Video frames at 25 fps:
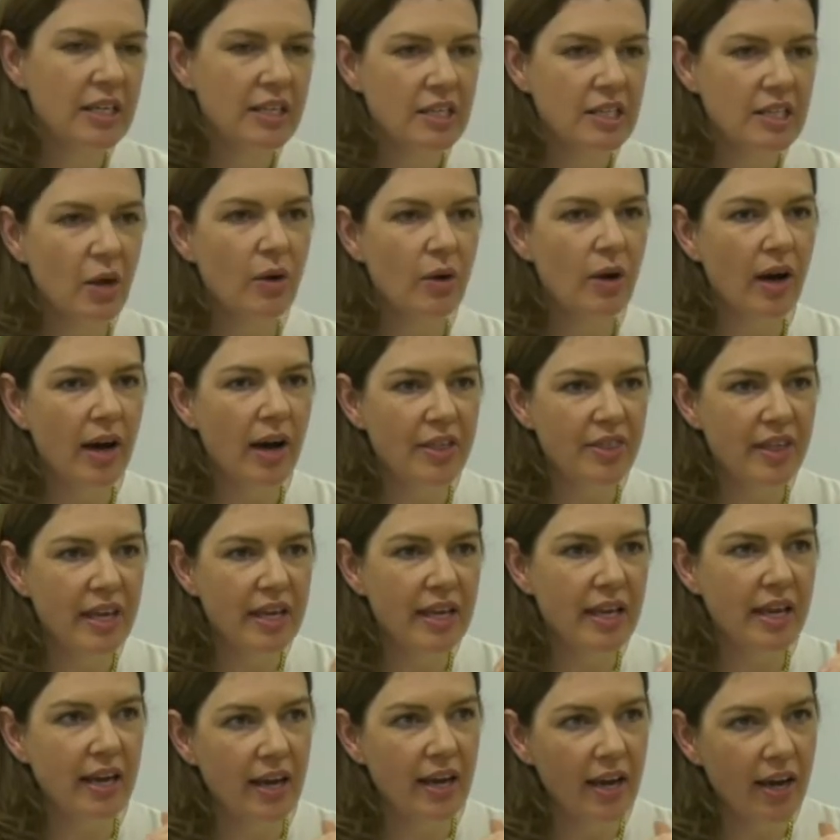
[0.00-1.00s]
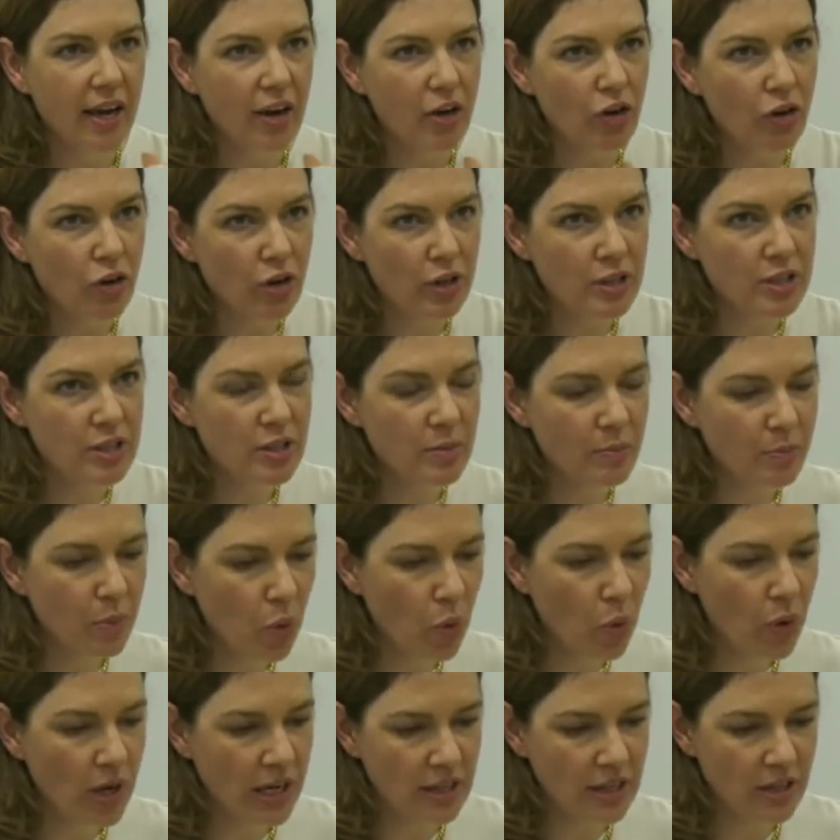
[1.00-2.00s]
So I think across the
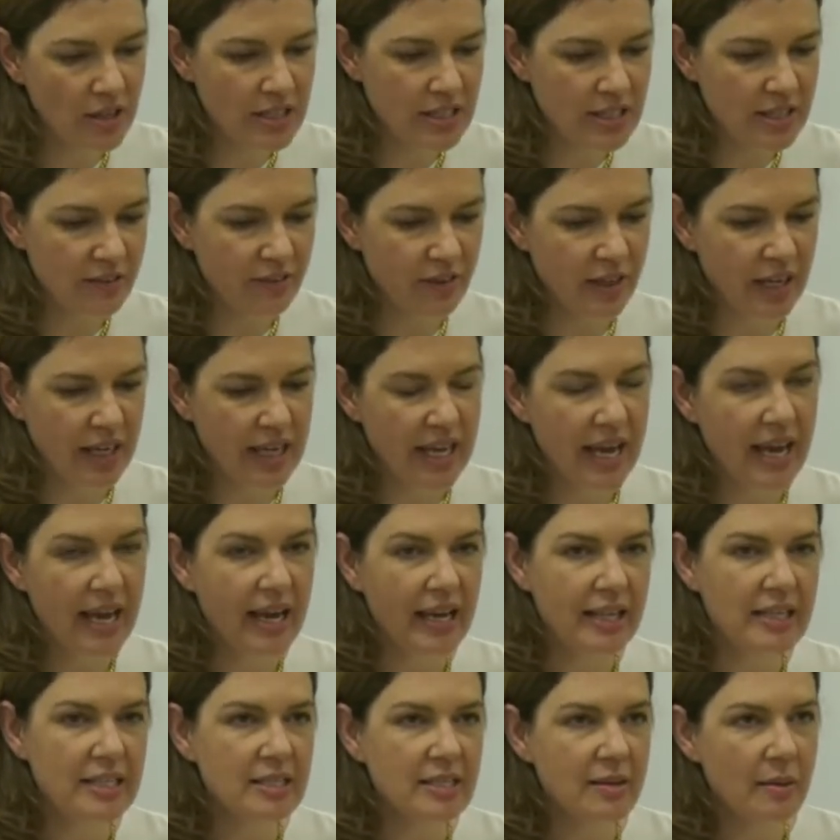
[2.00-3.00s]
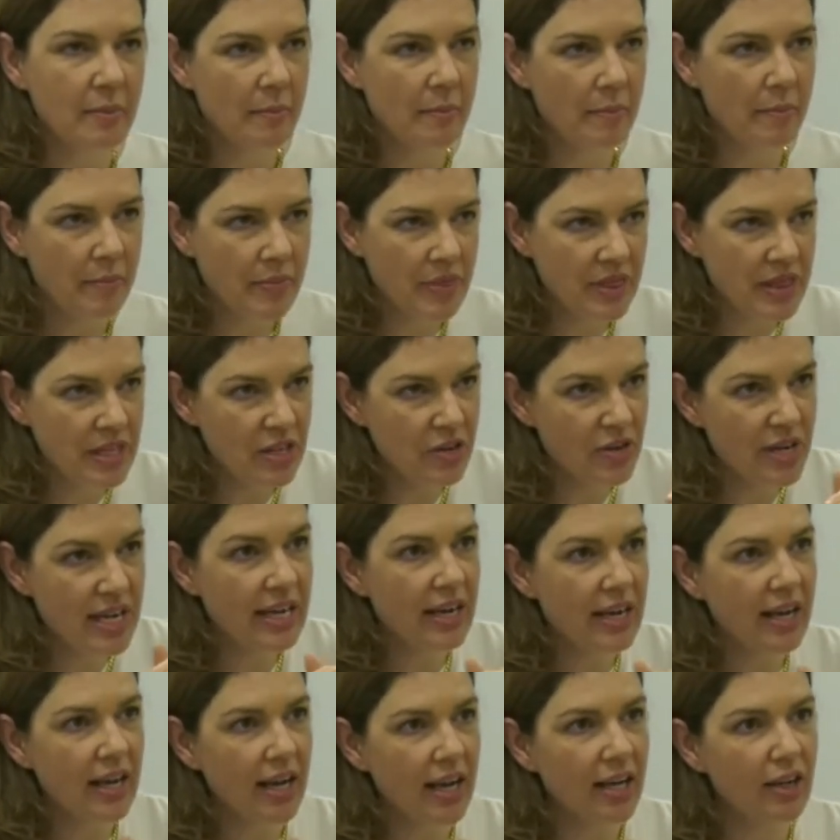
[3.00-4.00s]
board in those different accounts, you
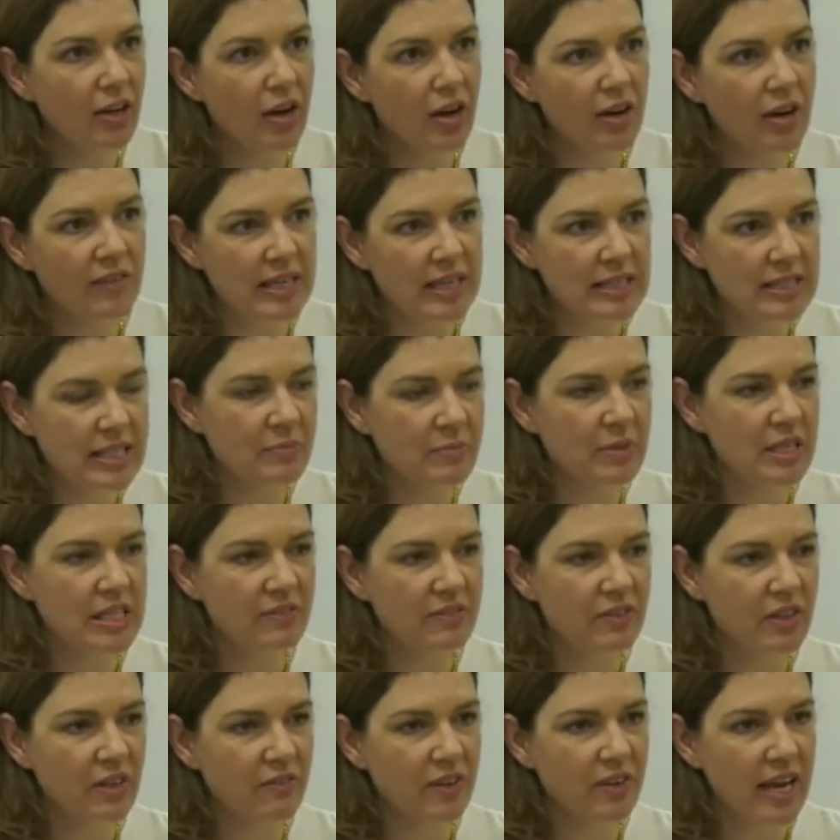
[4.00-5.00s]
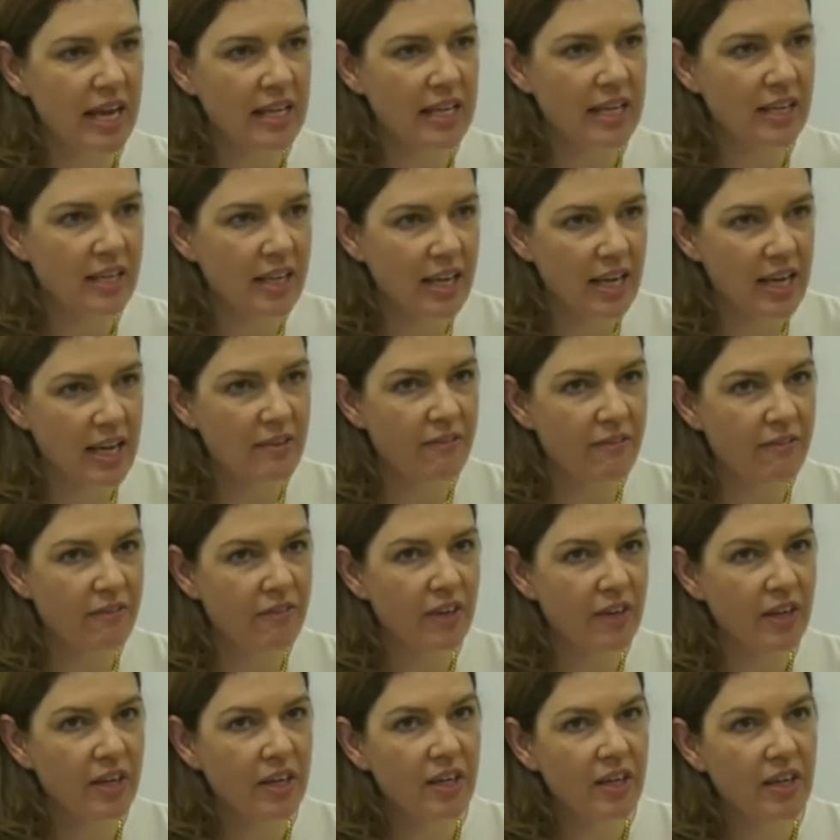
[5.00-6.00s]
get a lot of acceptance for the fact that if
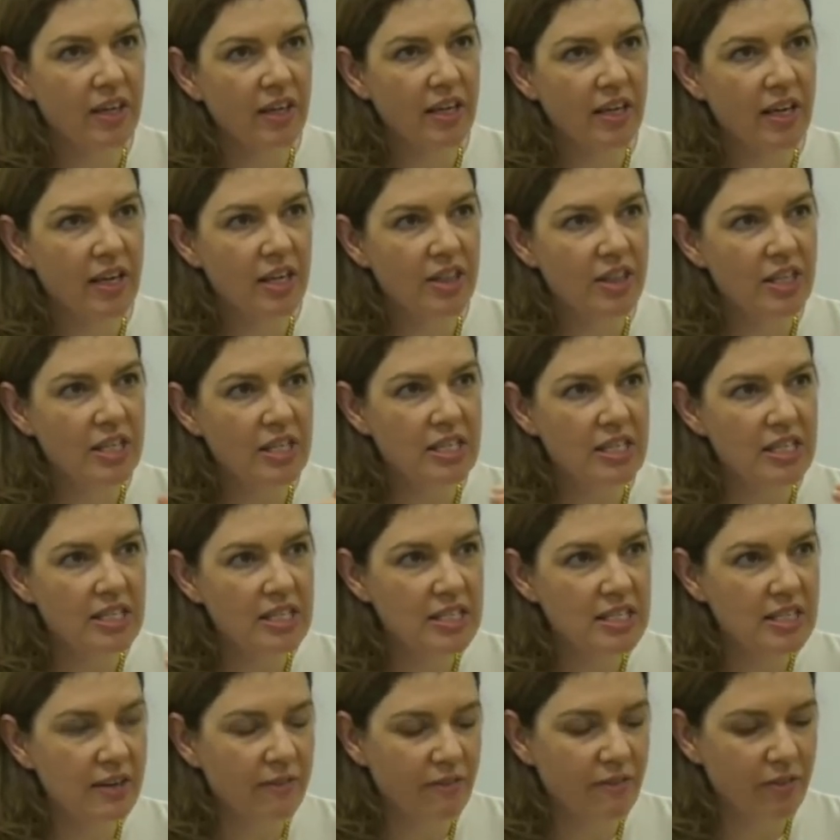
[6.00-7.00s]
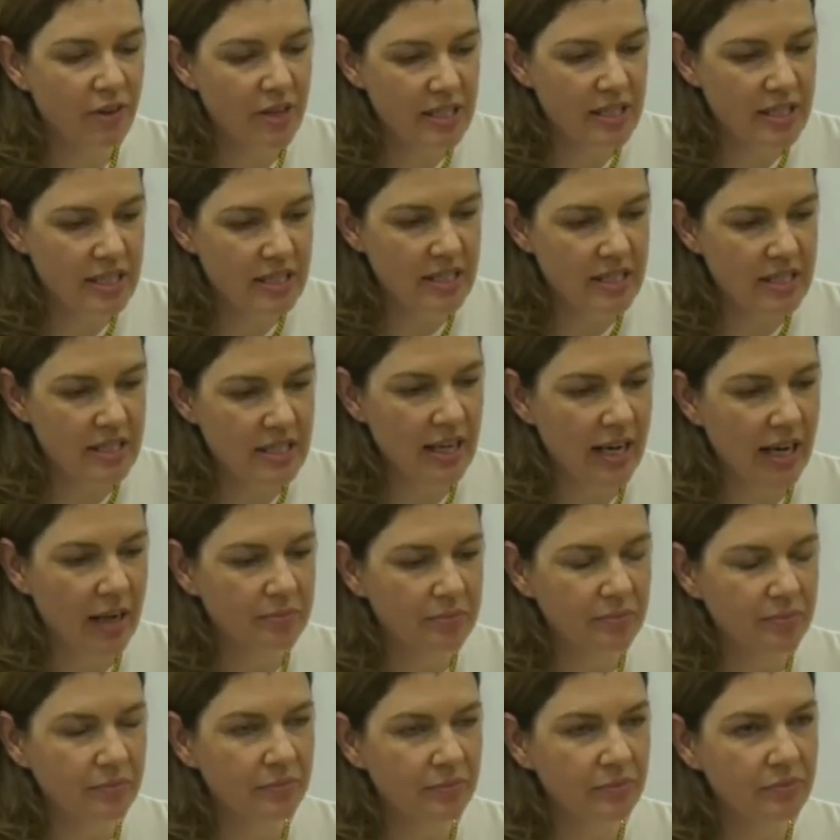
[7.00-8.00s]
the different
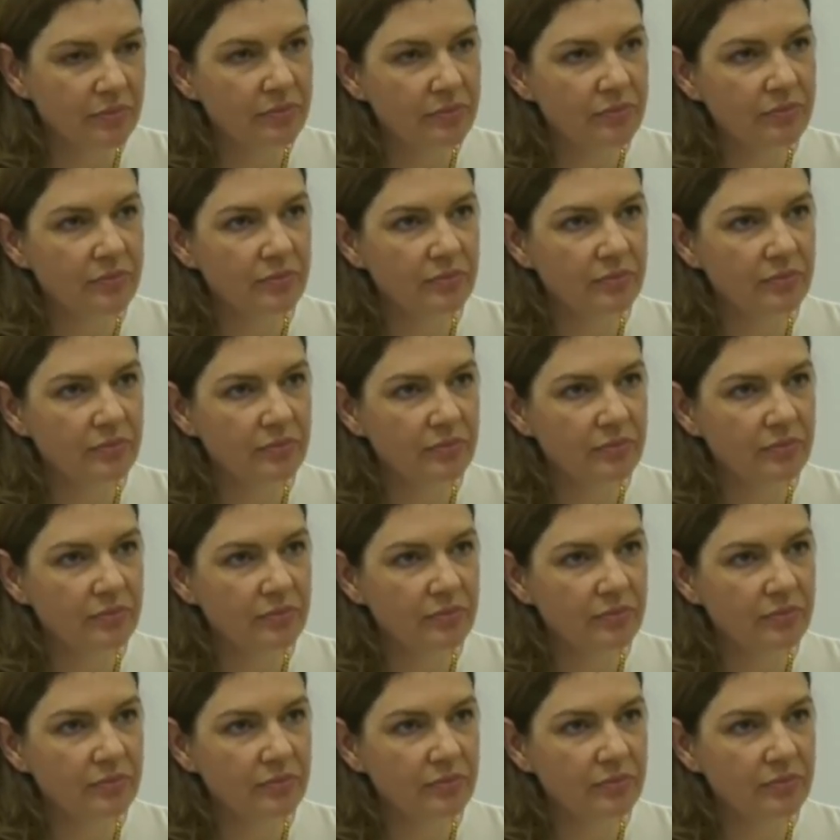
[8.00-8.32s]
kind